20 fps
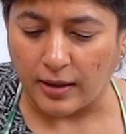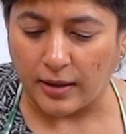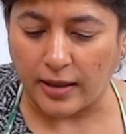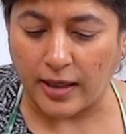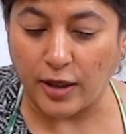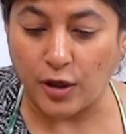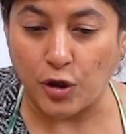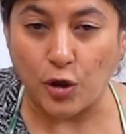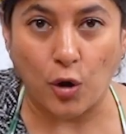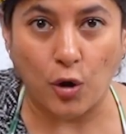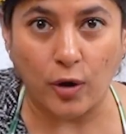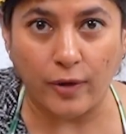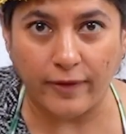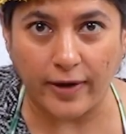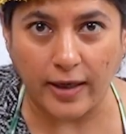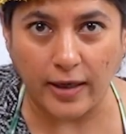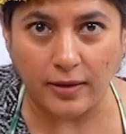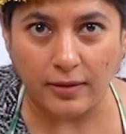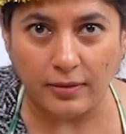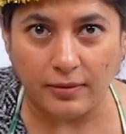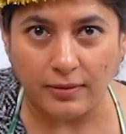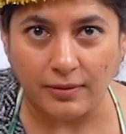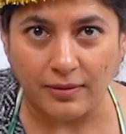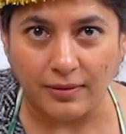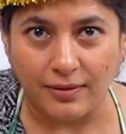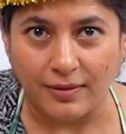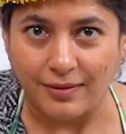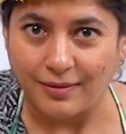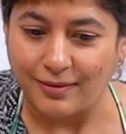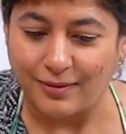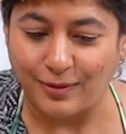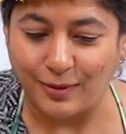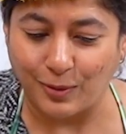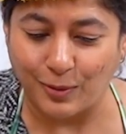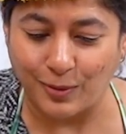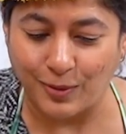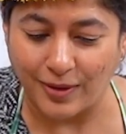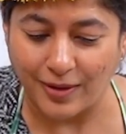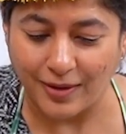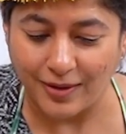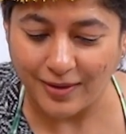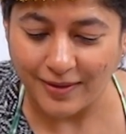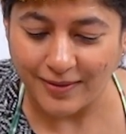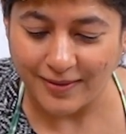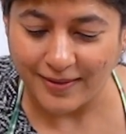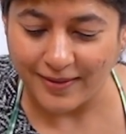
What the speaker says: Can you all wait? No, no.